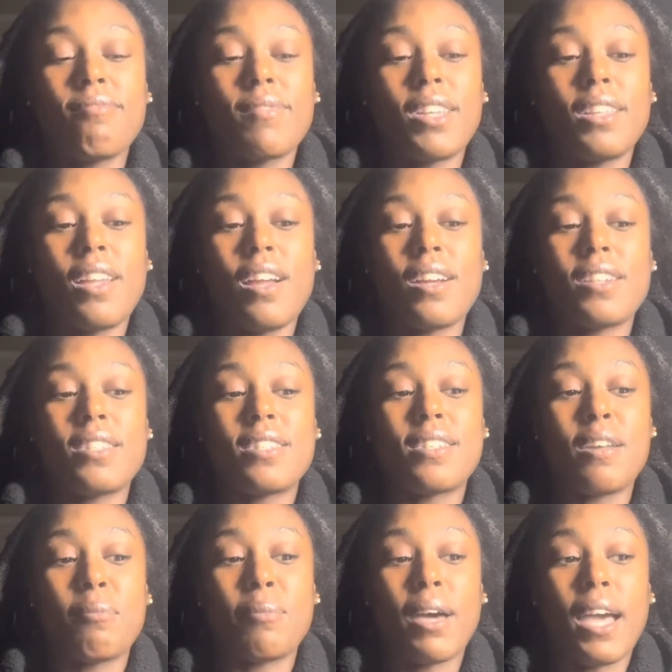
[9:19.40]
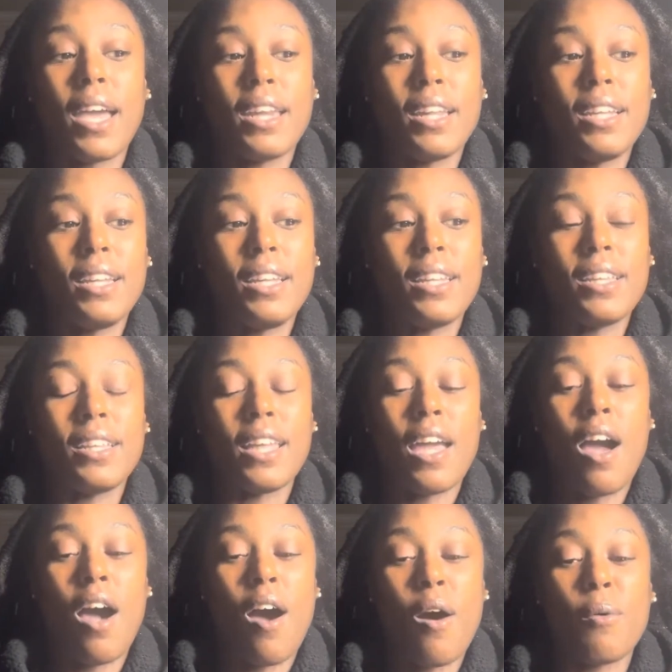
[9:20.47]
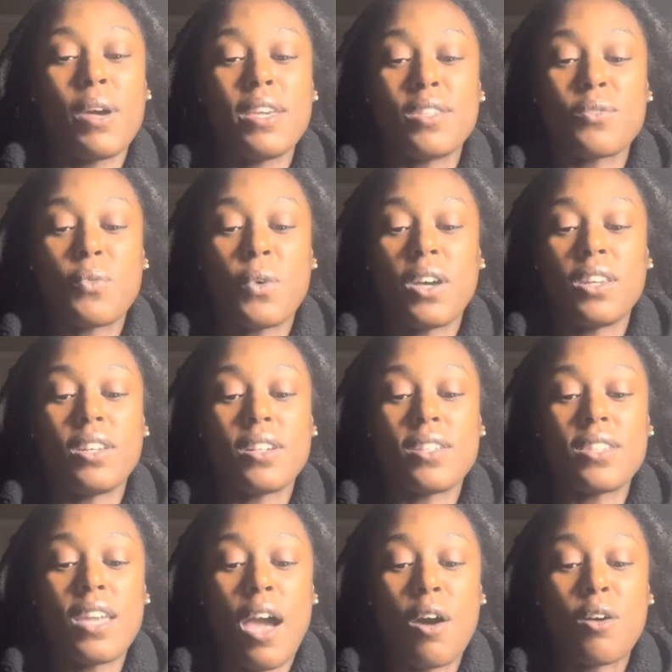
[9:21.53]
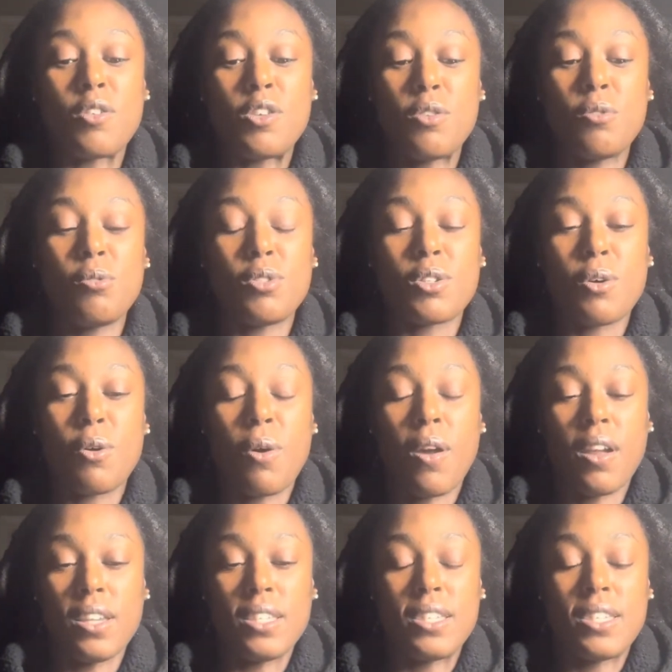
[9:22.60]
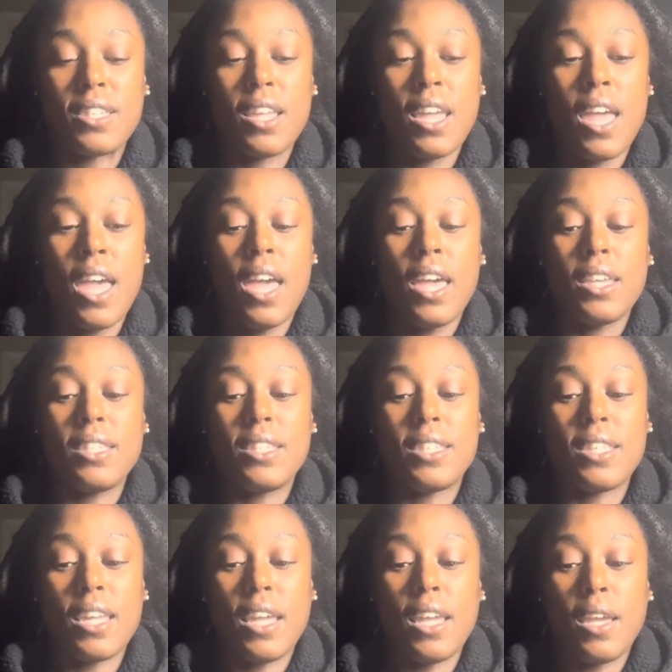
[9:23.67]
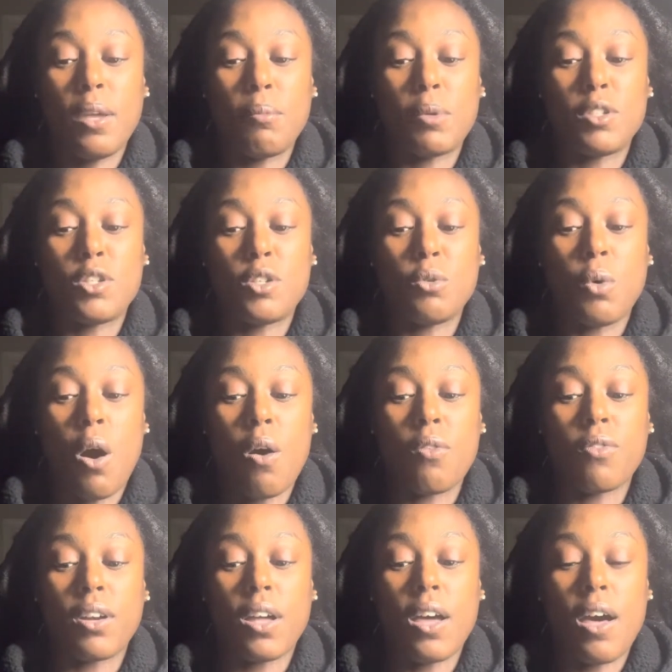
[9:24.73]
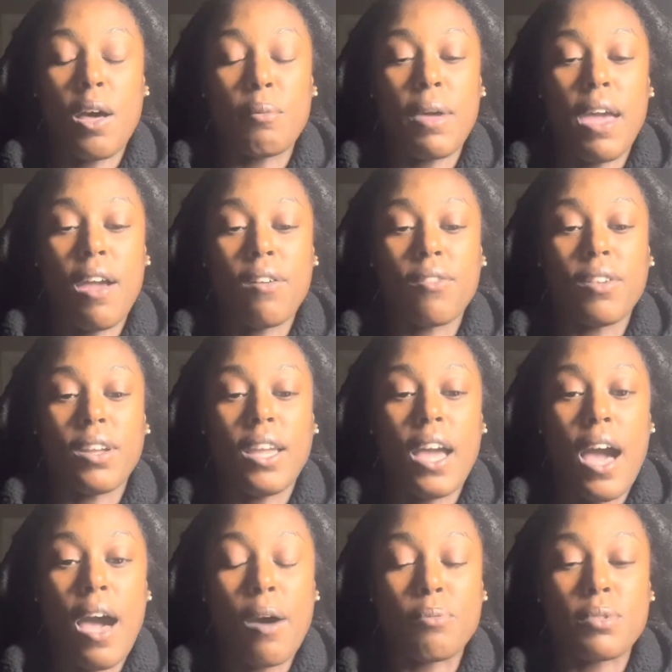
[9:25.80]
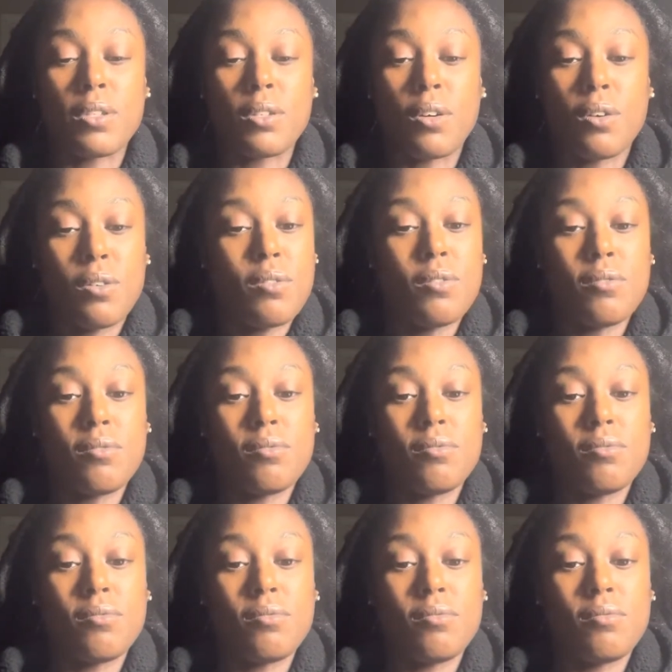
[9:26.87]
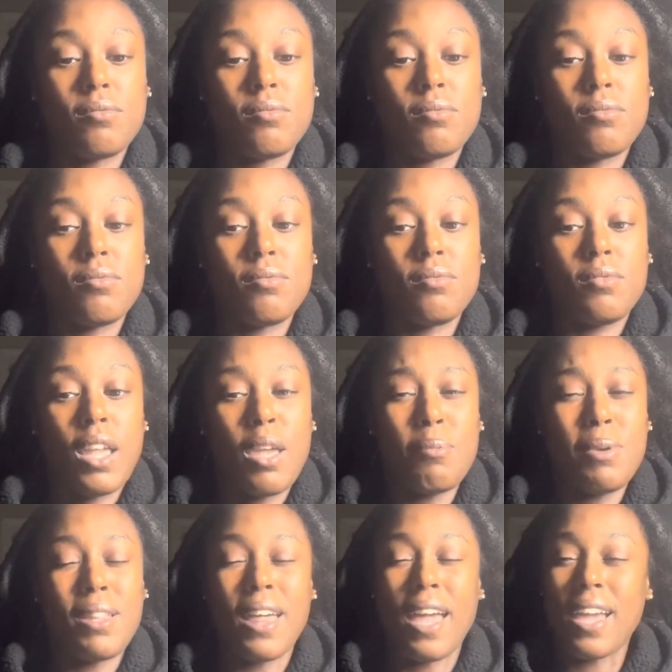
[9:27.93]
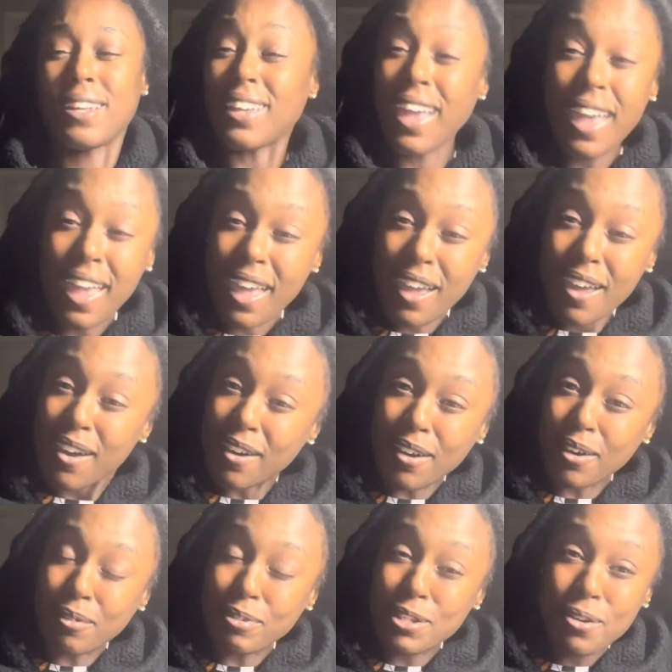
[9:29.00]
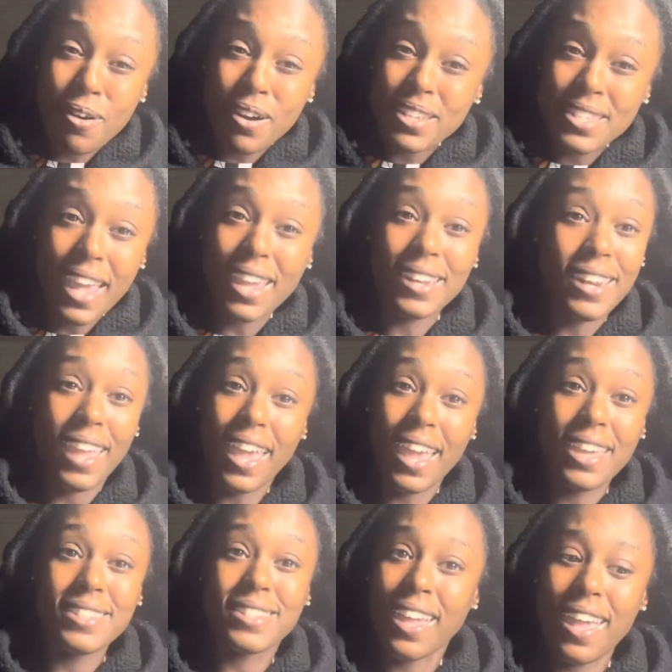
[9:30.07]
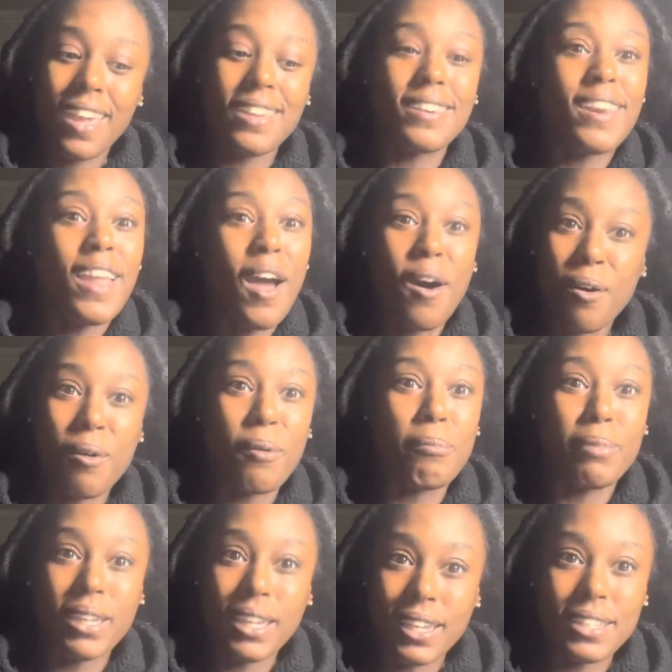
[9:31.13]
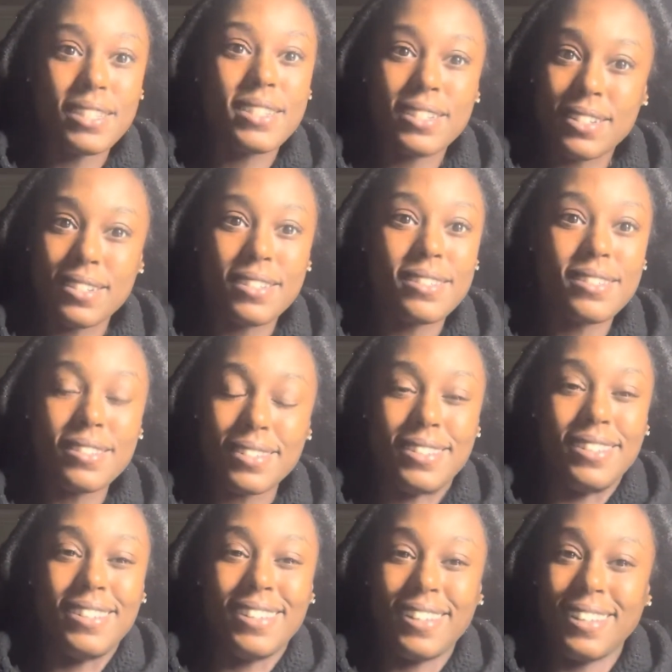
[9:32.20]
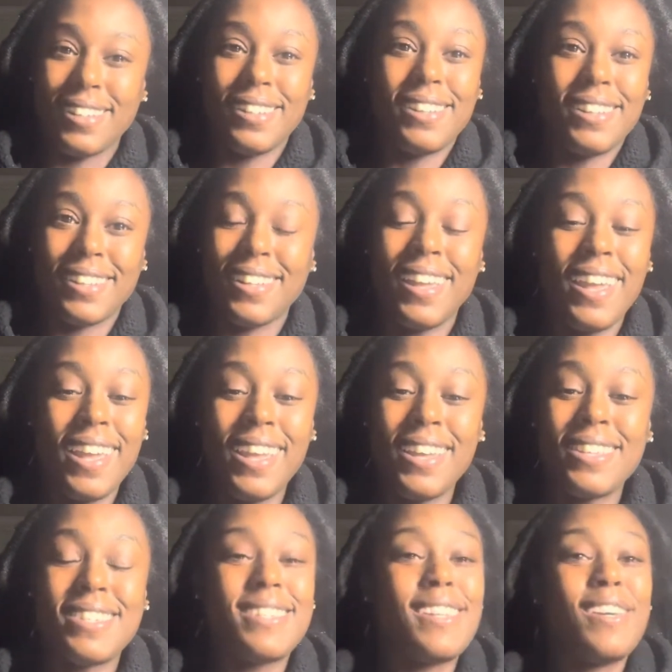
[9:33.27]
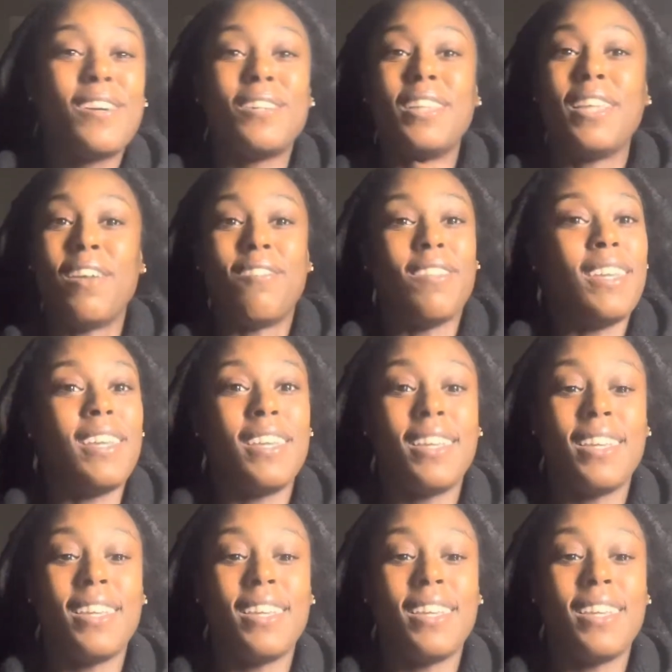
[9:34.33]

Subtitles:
there is somebody that always wonders how you, Taurus, seem to overcome every obstacle. They be like, damn, Taurus ain't dead yet. No, bitch. Still living.